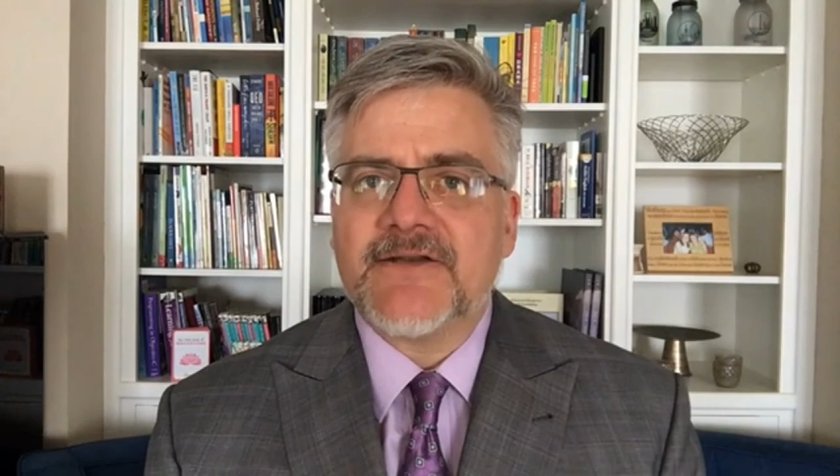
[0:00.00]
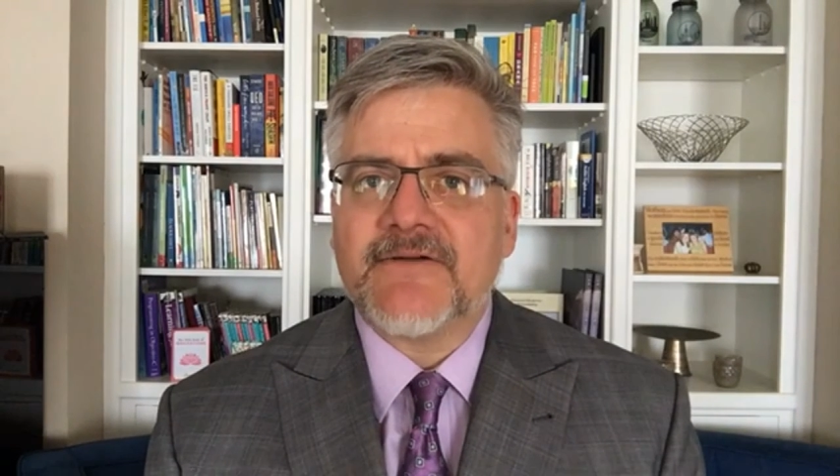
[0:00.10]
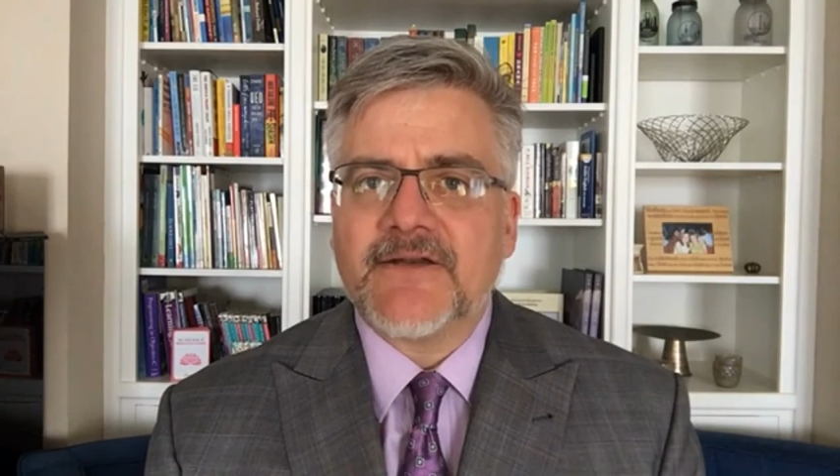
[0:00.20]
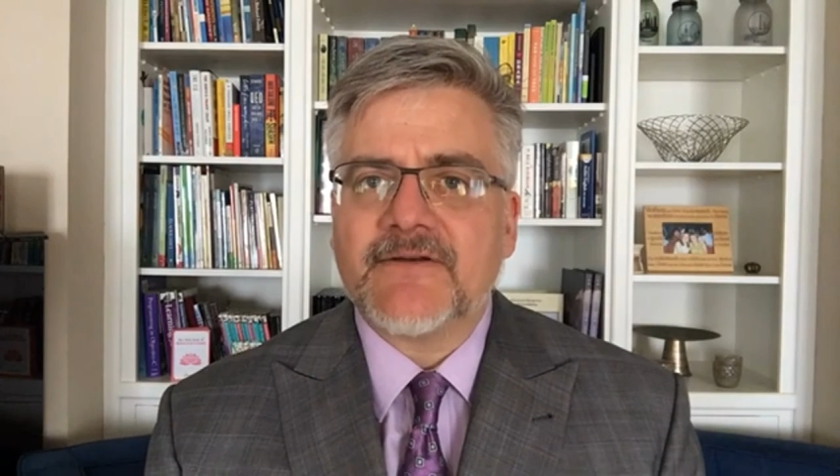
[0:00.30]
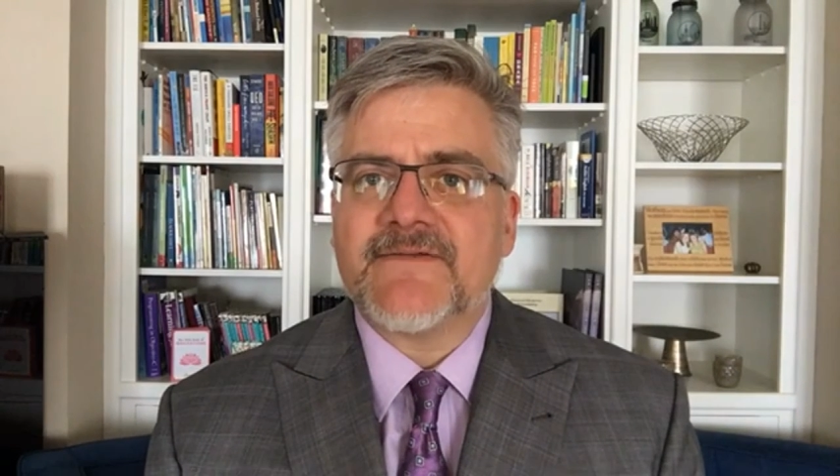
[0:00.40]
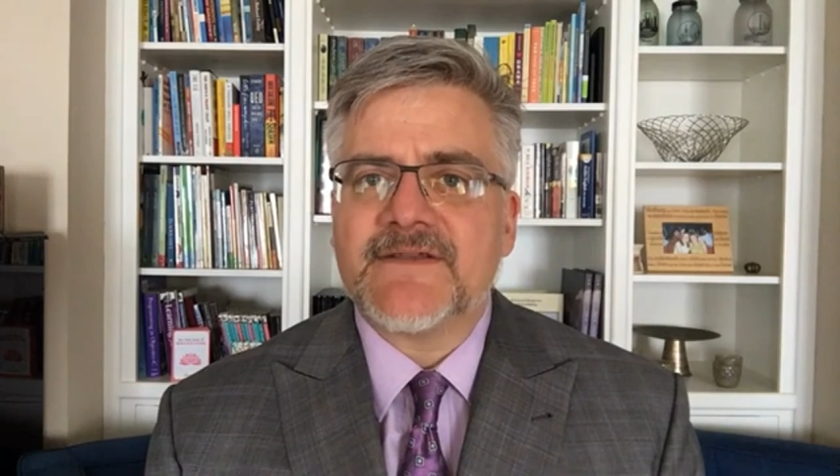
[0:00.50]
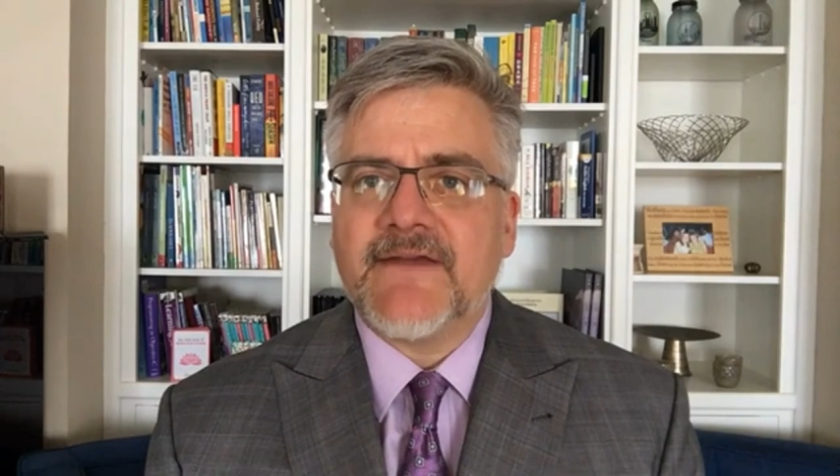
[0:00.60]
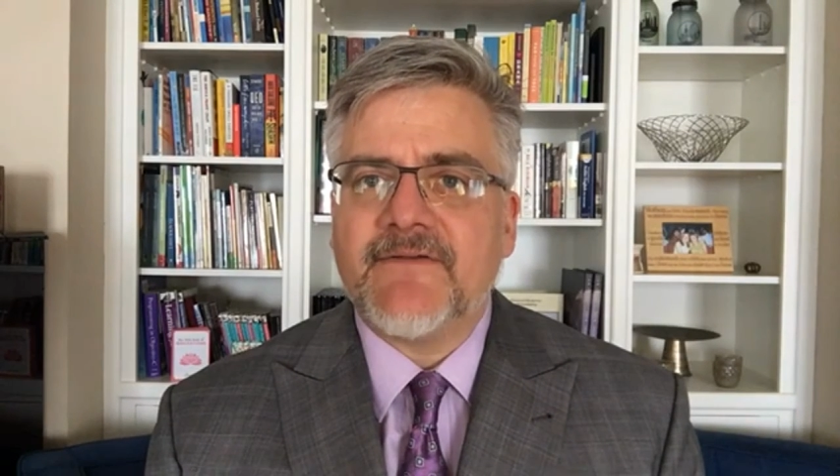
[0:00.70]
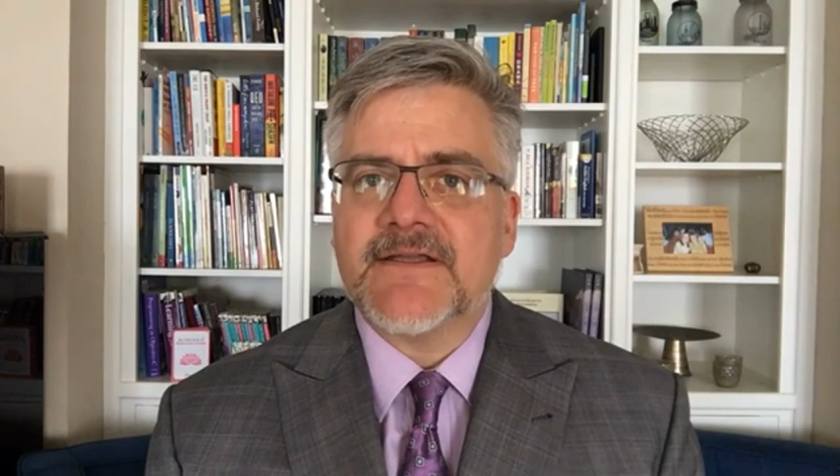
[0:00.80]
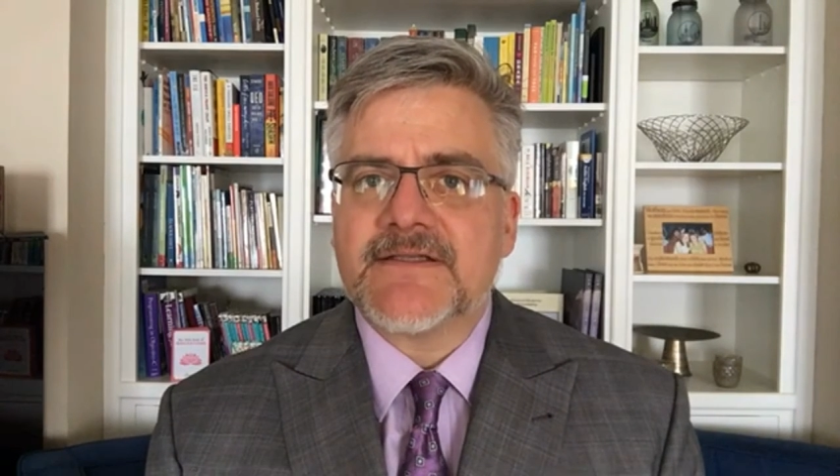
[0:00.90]
Director of
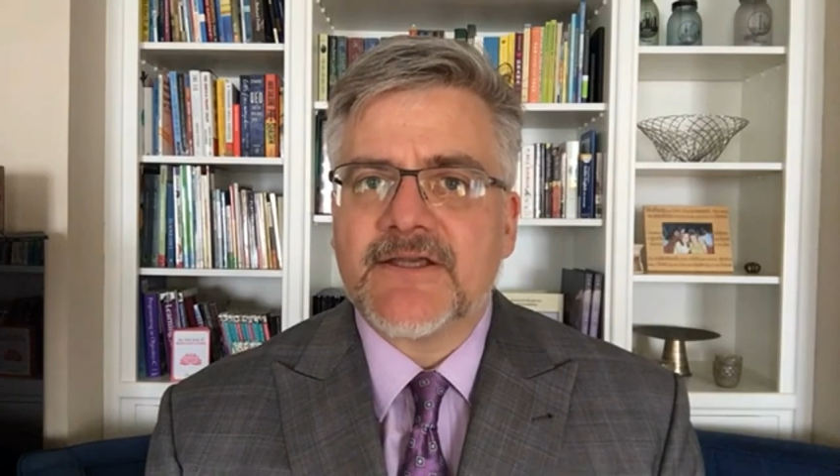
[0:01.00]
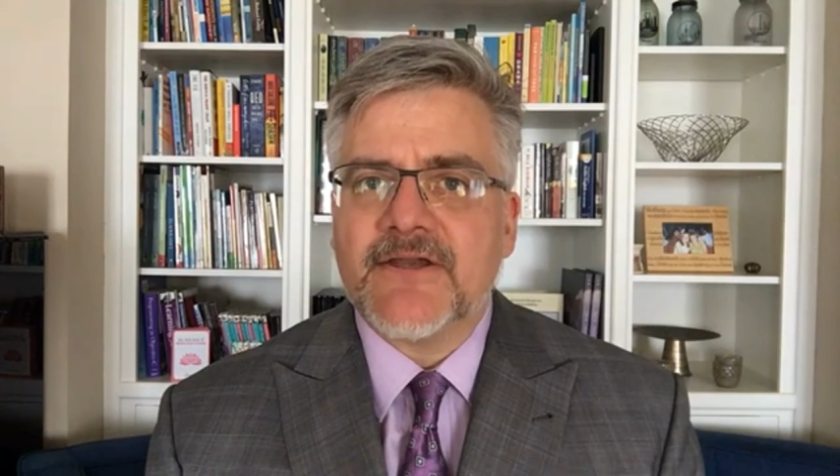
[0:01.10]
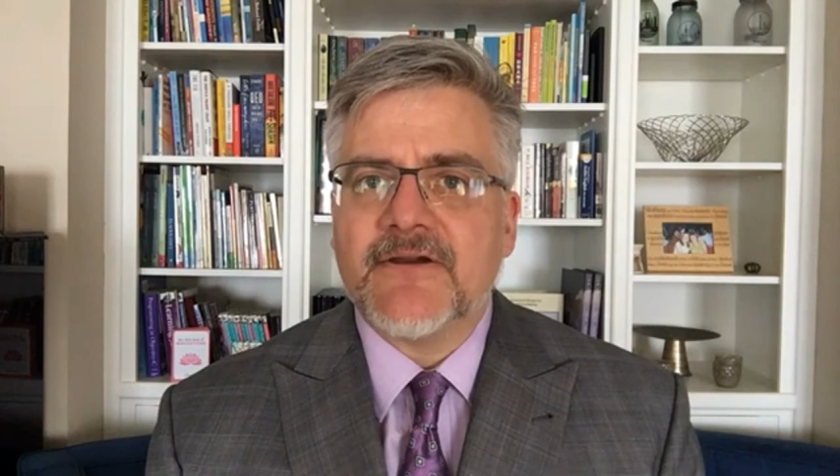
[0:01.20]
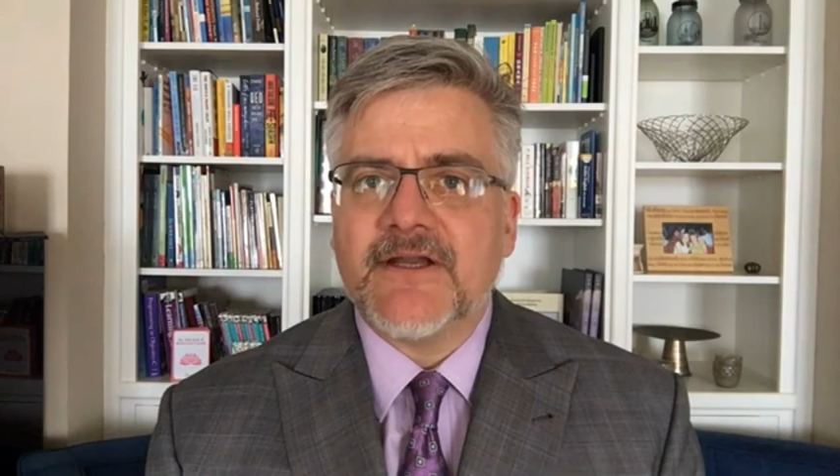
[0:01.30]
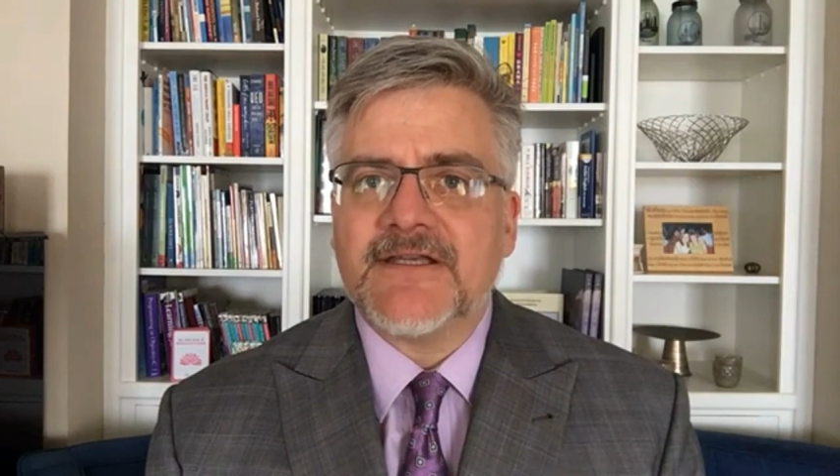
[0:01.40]
Safety and Security